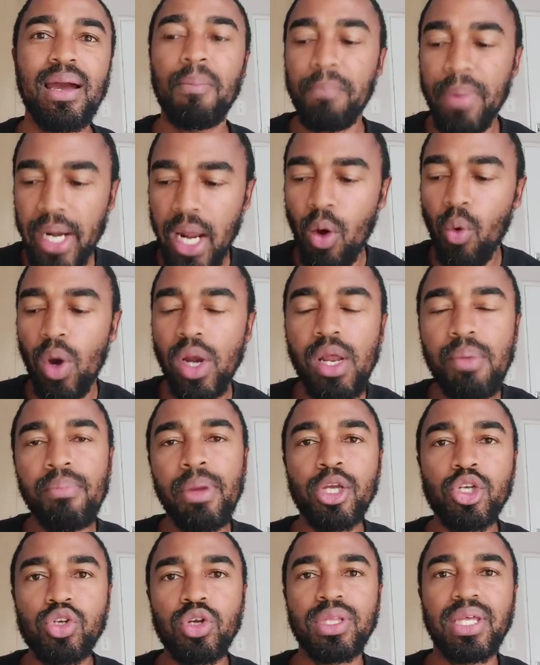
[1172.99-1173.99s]
But I want to
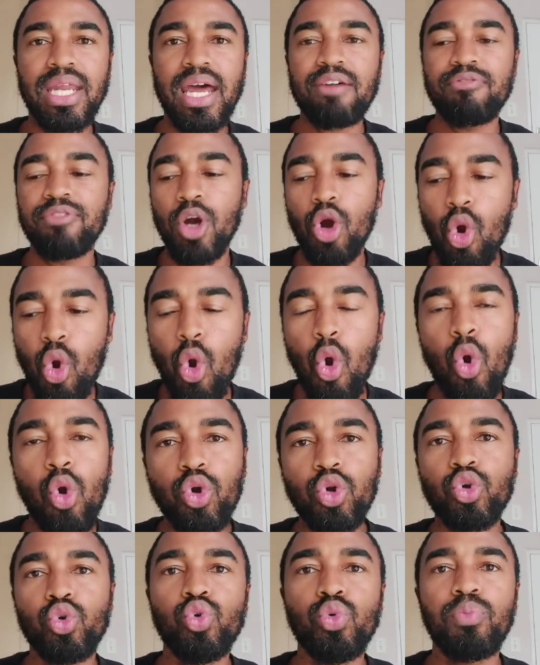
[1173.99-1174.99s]
make sure that I have a
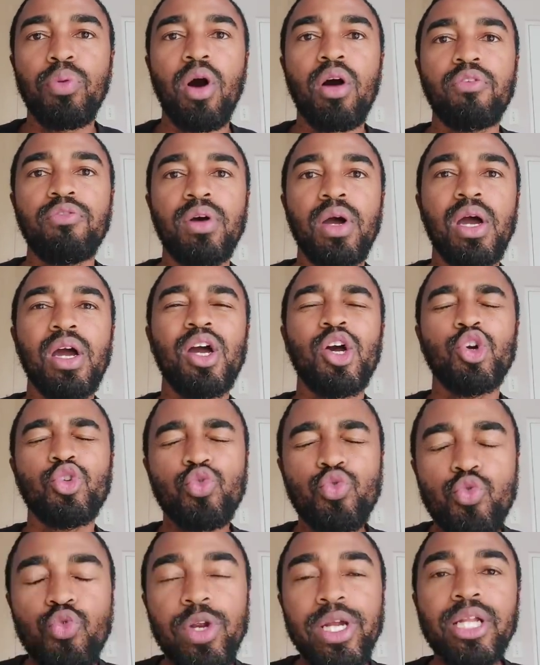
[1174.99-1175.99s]
core group of
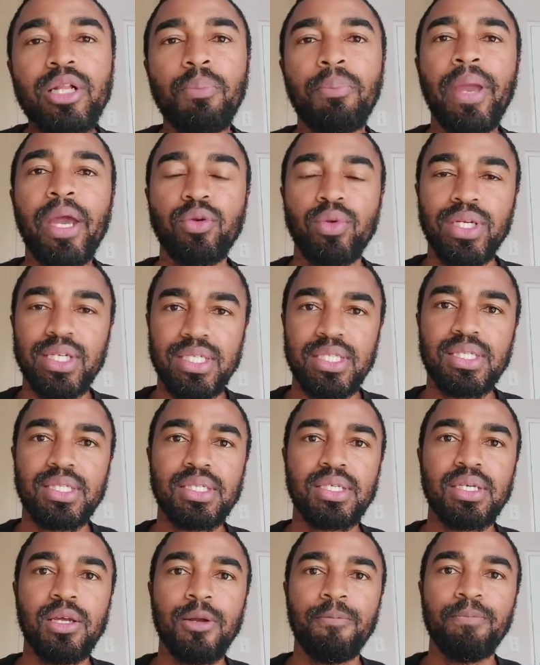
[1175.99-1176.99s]
real
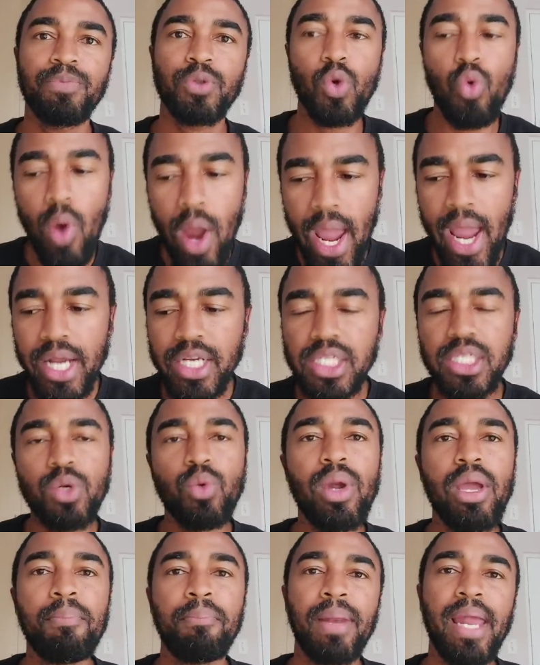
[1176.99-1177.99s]
Penuelists who actually
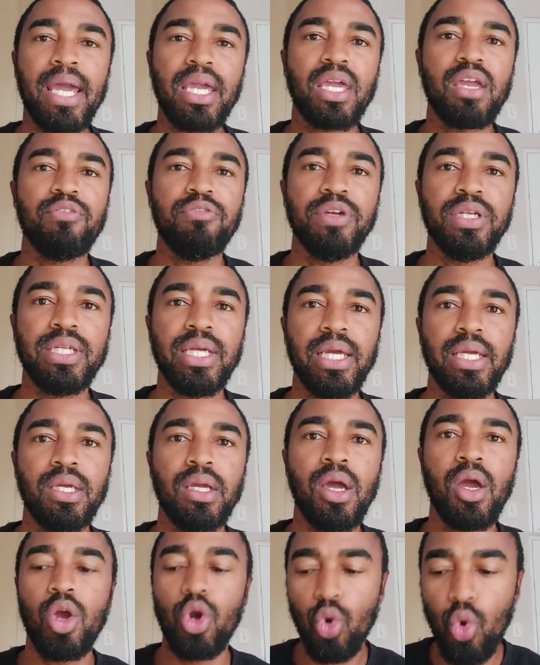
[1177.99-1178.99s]
wear black every
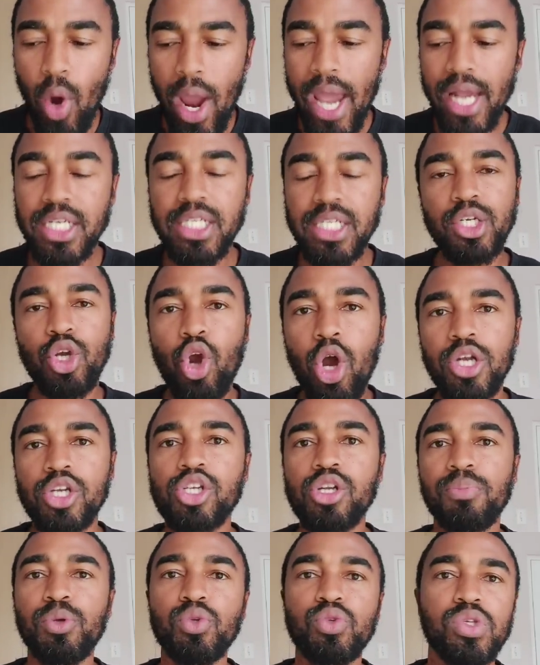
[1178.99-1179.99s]
day, who actually
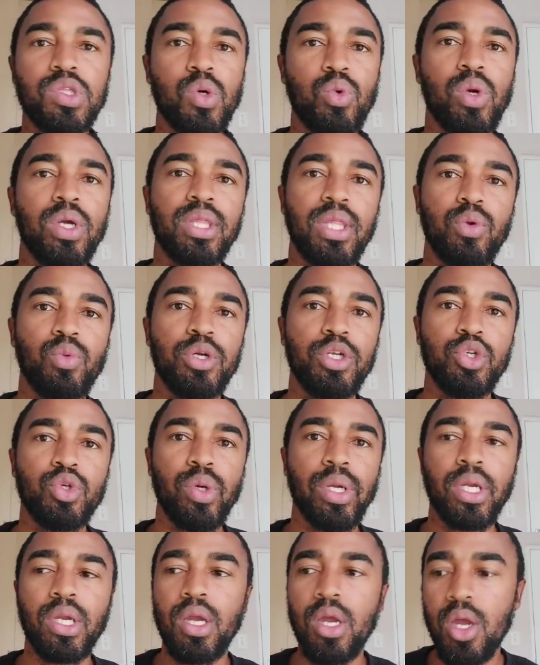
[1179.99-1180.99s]
contribute to the work that we're
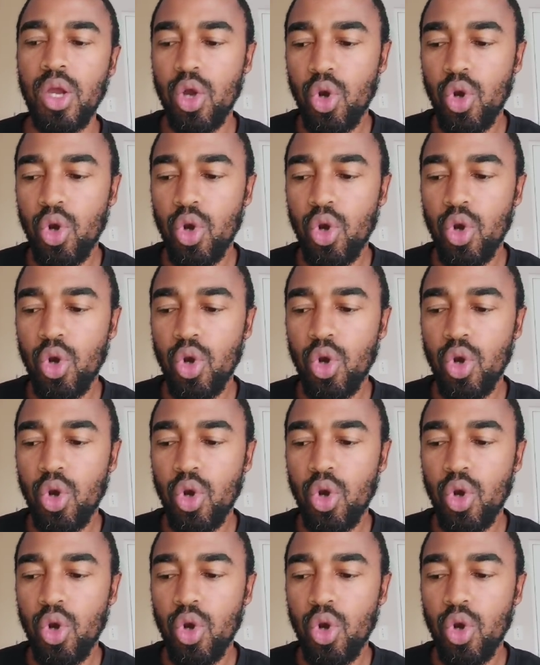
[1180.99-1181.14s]
doing,